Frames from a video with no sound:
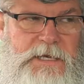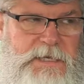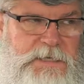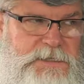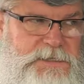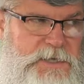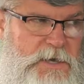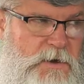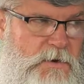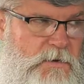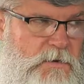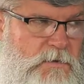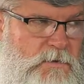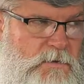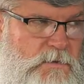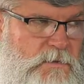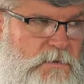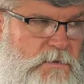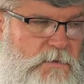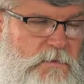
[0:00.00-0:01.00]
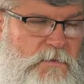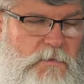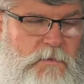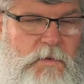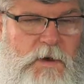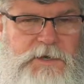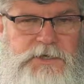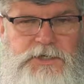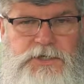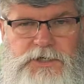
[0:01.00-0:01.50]
So
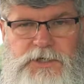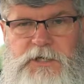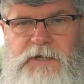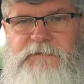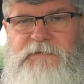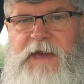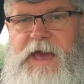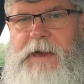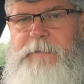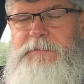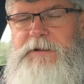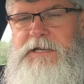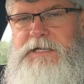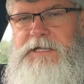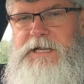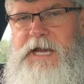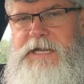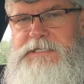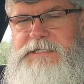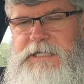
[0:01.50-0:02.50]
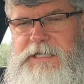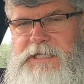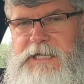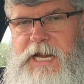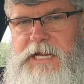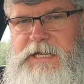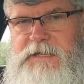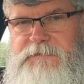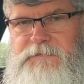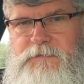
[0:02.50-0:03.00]
what should have happened in
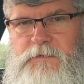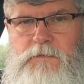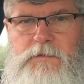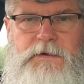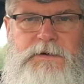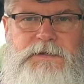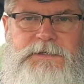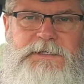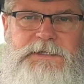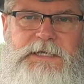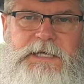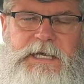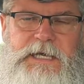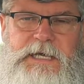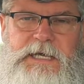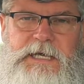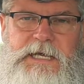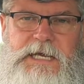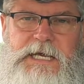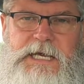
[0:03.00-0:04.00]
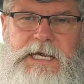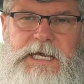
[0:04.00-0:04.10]
1994 is the